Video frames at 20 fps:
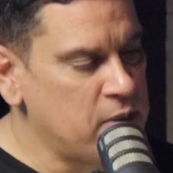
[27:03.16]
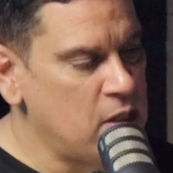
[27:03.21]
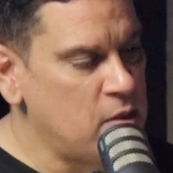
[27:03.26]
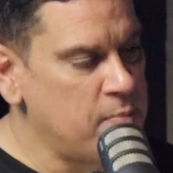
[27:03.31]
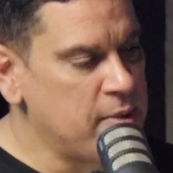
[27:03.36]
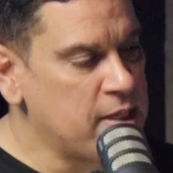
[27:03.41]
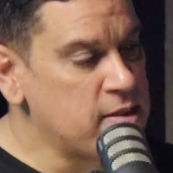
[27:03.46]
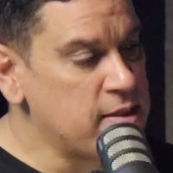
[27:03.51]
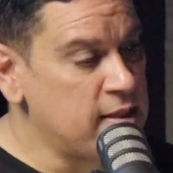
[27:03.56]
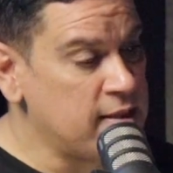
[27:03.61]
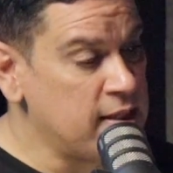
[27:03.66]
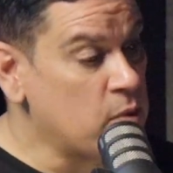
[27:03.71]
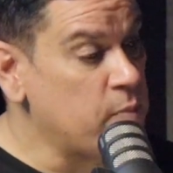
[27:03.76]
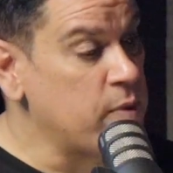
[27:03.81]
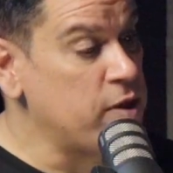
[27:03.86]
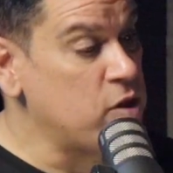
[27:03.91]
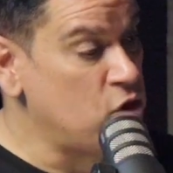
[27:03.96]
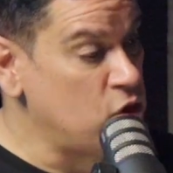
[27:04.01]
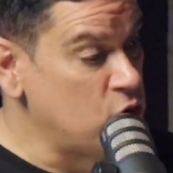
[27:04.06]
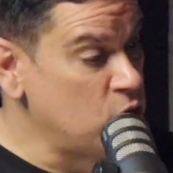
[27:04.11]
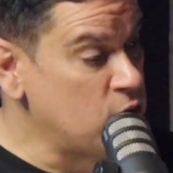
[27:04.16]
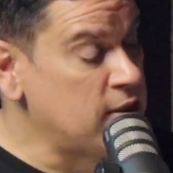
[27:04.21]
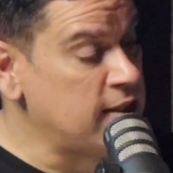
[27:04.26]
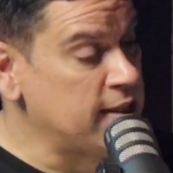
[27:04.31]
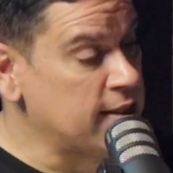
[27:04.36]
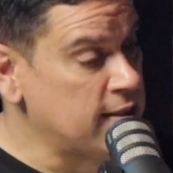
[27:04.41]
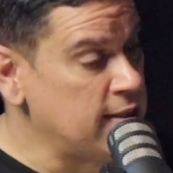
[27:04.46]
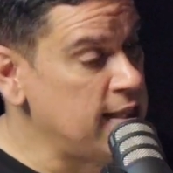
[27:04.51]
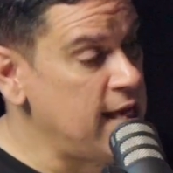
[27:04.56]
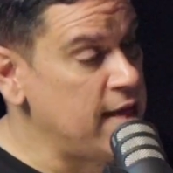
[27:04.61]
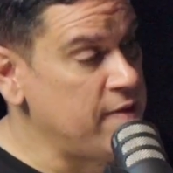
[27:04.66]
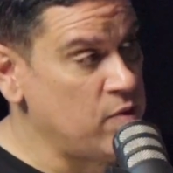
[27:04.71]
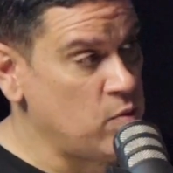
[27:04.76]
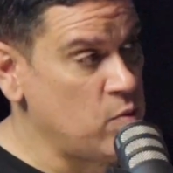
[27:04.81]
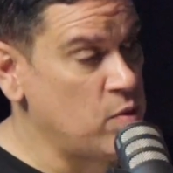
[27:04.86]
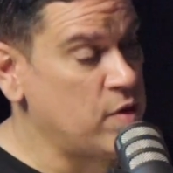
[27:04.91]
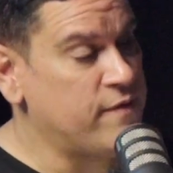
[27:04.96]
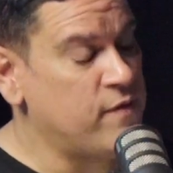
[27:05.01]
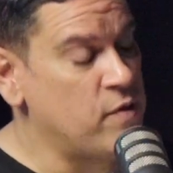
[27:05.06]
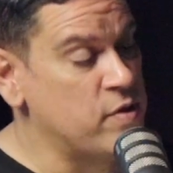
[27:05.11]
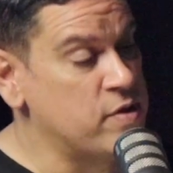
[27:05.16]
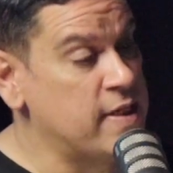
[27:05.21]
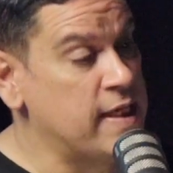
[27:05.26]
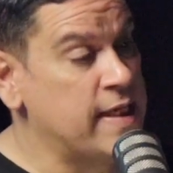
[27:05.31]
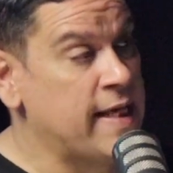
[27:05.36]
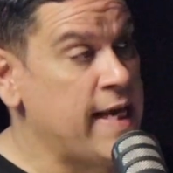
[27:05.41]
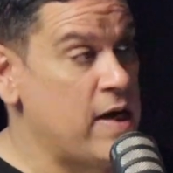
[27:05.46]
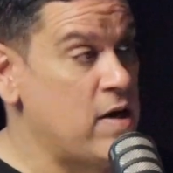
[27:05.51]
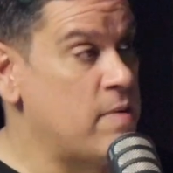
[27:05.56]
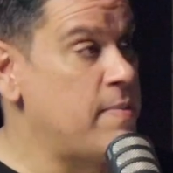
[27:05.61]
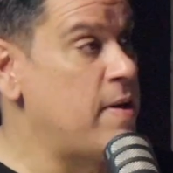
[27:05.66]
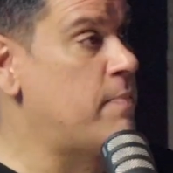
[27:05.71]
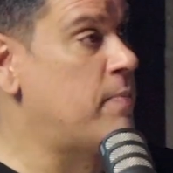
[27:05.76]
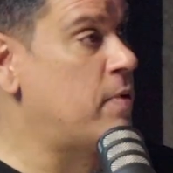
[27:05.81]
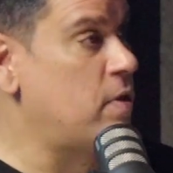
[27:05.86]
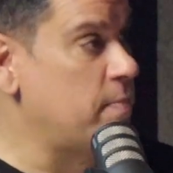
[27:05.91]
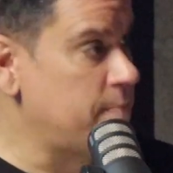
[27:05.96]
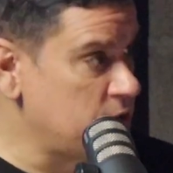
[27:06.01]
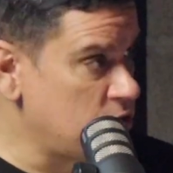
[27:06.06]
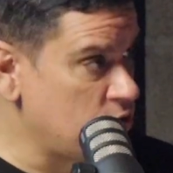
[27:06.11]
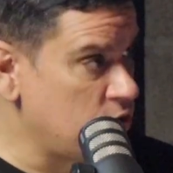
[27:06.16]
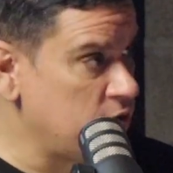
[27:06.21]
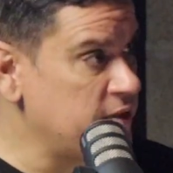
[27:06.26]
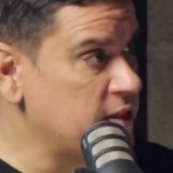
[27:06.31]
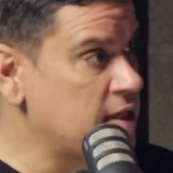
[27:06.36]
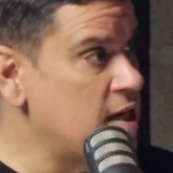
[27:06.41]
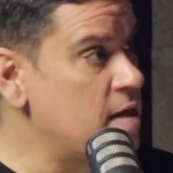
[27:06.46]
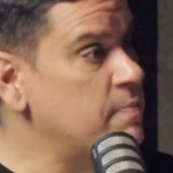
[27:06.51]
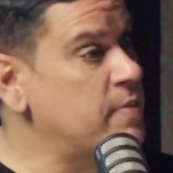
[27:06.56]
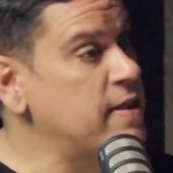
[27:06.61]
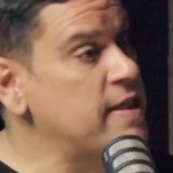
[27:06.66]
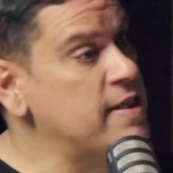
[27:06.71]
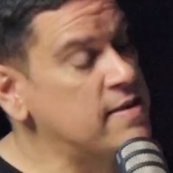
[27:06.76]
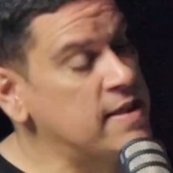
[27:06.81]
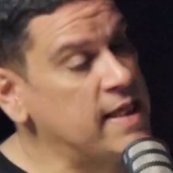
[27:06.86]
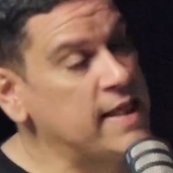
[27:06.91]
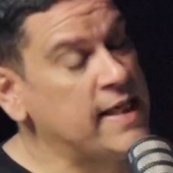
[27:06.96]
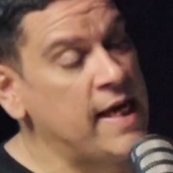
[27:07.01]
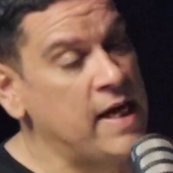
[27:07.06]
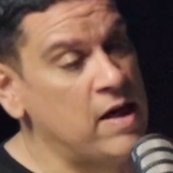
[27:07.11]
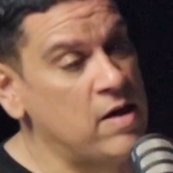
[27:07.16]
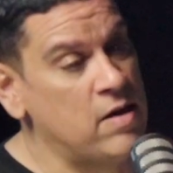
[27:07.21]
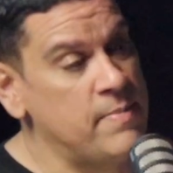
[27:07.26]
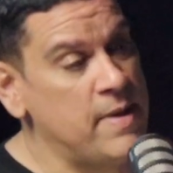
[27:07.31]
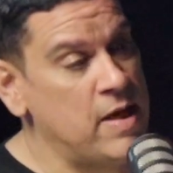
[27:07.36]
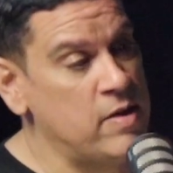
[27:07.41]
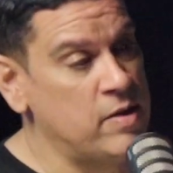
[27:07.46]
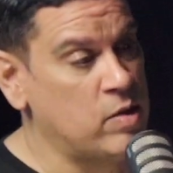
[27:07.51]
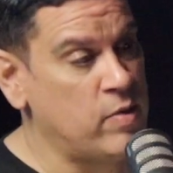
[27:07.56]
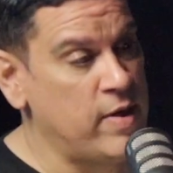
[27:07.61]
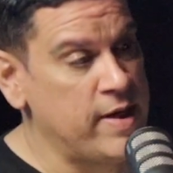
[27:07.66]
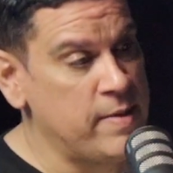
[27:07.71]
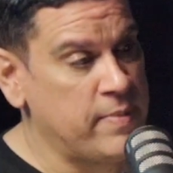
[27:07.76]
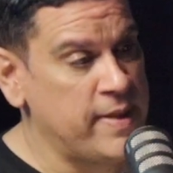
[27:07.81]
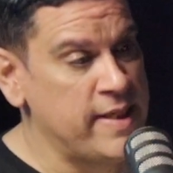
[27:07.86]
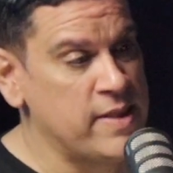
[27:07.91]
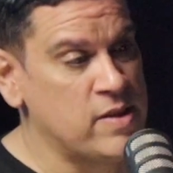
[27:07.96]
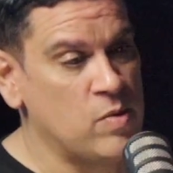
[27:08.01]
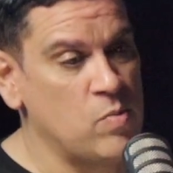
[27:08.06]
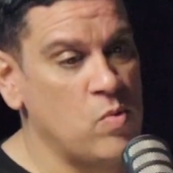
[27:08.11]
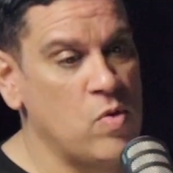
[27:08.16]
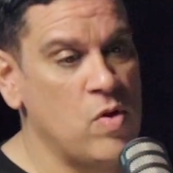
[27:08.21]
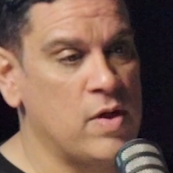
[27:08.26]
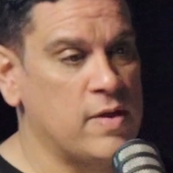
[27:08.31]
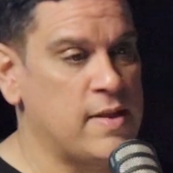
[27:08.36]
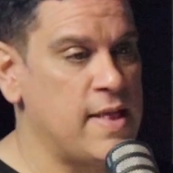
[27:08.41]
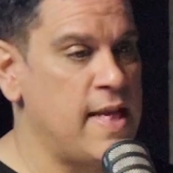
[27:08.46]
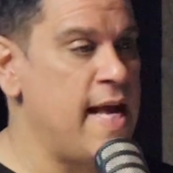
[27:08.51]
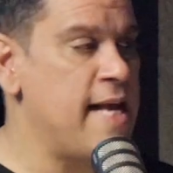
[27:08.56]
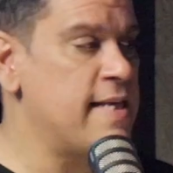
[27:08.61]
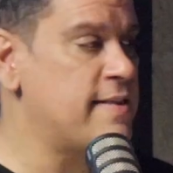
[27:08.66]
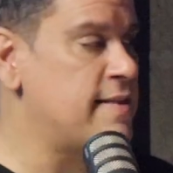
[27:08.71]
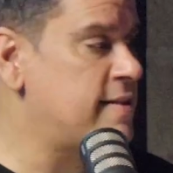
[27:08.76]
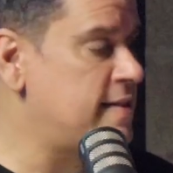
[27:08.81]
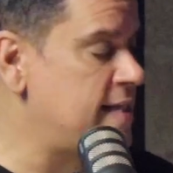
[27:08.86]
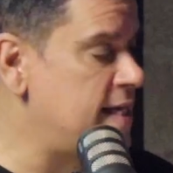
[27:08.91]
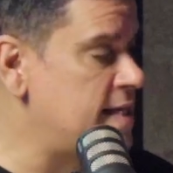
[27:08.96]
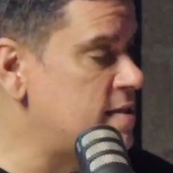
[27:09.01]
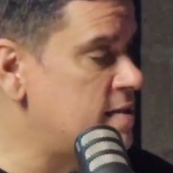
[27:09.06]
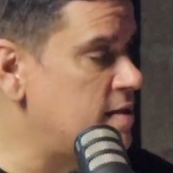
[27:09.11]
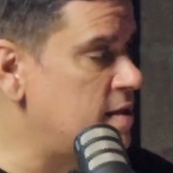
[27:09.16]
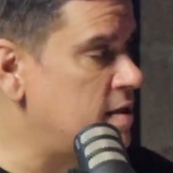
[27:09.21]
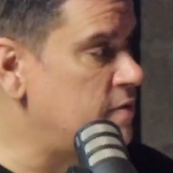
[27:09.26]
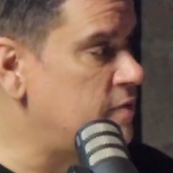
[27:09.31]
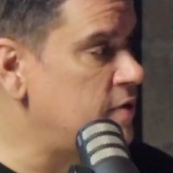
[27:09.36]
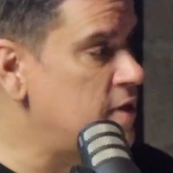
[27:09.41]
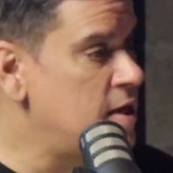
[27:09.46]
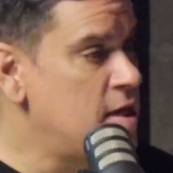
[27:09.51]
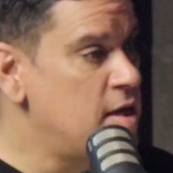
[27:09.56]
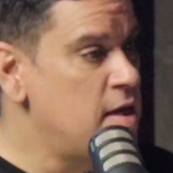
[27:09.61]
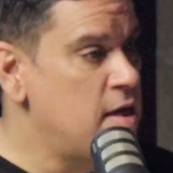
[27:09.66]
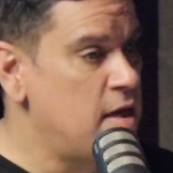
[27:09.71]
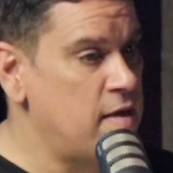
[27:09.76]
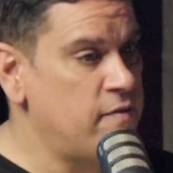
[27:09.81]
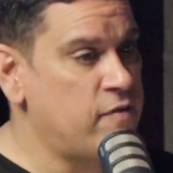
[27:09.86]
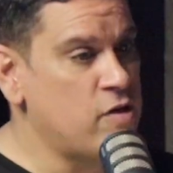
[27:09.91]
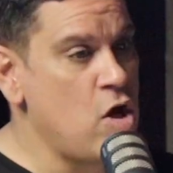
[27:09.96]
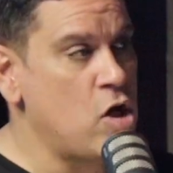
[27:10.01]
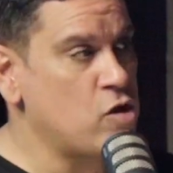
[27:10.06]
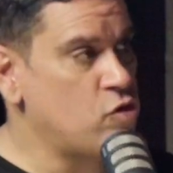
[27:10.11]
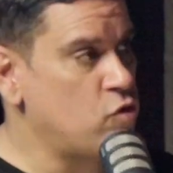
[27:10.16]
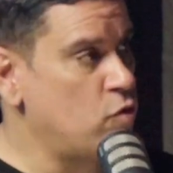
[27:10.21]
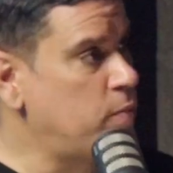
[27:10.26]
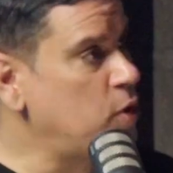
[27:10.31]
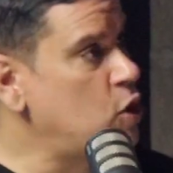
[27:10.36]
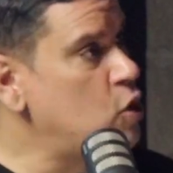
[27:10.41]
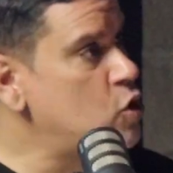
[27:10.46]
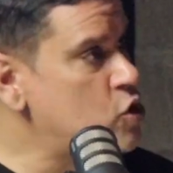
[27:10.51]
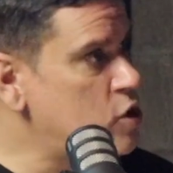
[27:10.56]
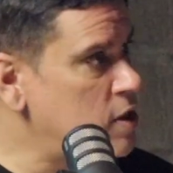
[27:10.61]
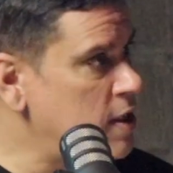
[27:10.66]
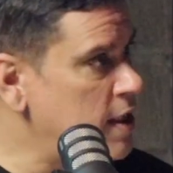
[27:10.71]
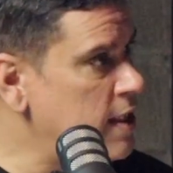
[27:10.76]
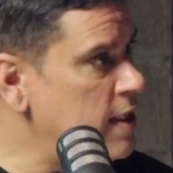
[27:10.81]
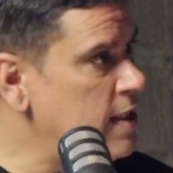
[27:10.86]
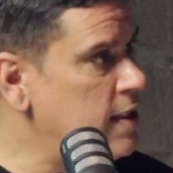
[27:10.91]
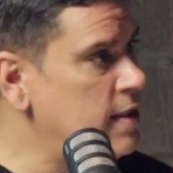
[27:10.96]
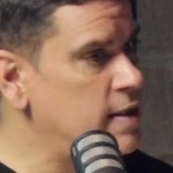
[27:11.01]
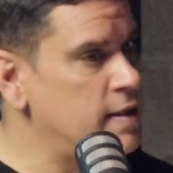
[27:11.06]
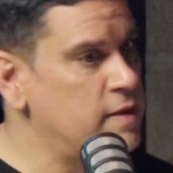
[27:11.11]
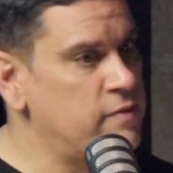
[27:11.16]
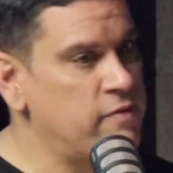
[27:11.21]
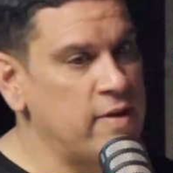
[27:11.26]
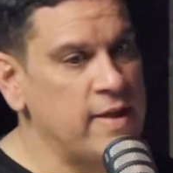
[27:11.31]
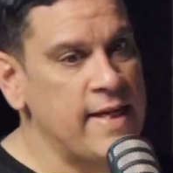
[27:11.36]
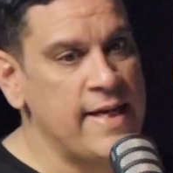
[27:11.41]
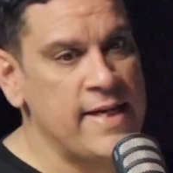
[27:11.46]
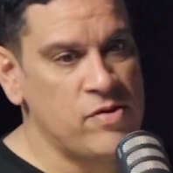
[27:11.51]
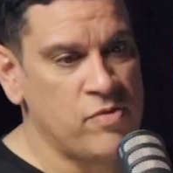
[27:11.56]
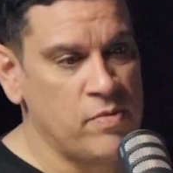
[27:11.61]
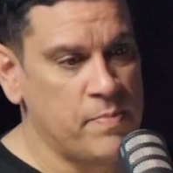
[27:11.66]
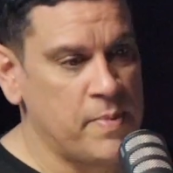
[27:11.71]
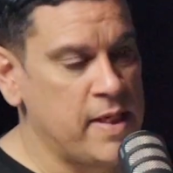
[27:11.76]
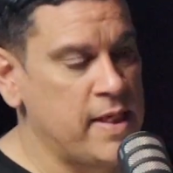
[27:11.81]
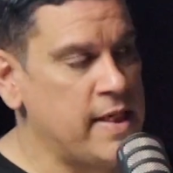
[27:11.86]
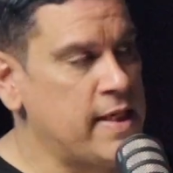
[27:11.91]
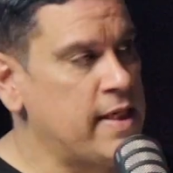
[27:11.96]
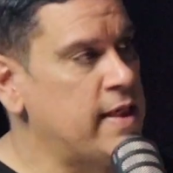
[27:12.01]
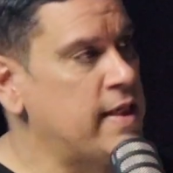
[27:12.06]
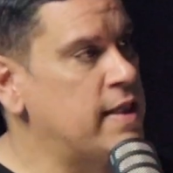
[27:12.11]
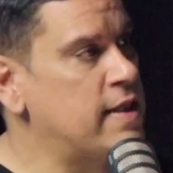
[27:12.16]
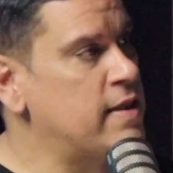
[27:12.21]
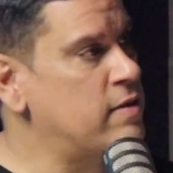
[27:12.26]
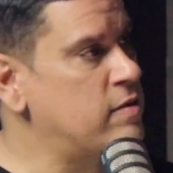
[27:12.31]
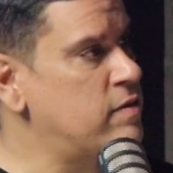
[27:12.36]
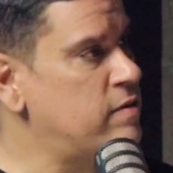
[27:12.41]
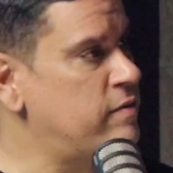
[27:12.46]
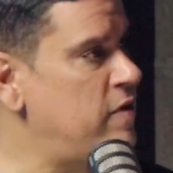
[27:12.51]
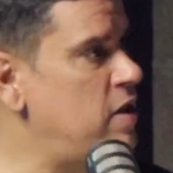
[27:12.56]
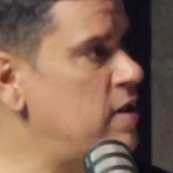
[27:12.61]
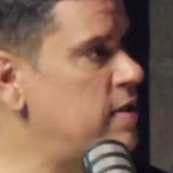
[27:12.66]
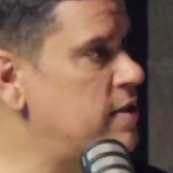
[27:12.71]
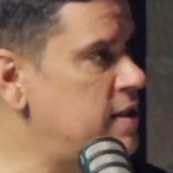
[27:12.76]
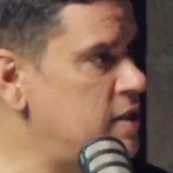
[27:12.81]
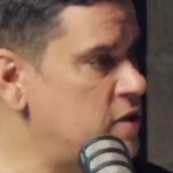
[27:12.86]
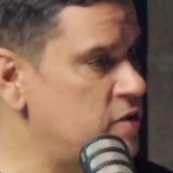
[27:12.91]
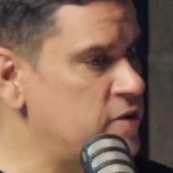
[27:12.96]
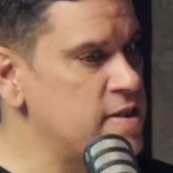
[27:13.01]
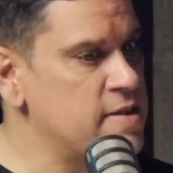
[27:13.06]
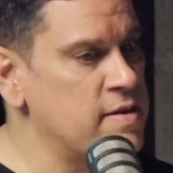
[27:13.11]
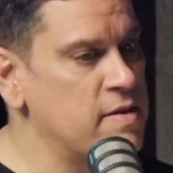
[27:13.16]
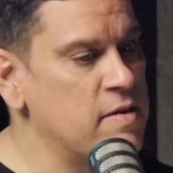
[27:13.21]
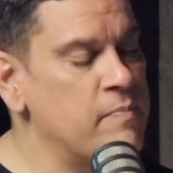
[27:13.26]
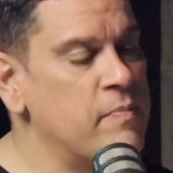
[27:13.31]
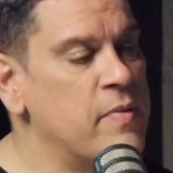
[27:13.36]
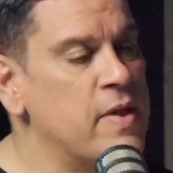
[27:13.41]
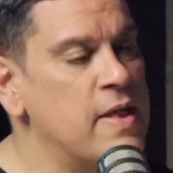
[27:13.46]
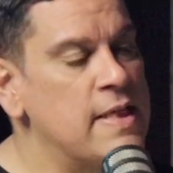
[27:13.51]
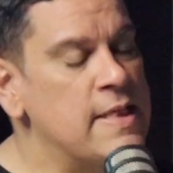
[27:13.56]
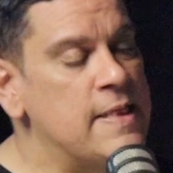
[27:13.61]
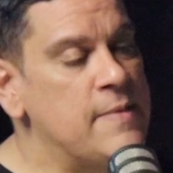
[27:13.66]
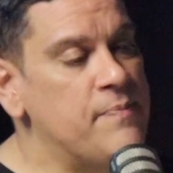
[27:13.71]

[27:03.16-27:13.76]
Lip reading: because I think we do think a lot in the workforce. They care about purpose-driven companies. Mm-hmm. They care about a great place to work that has a sense of contribution and philanthropy and volunteerism.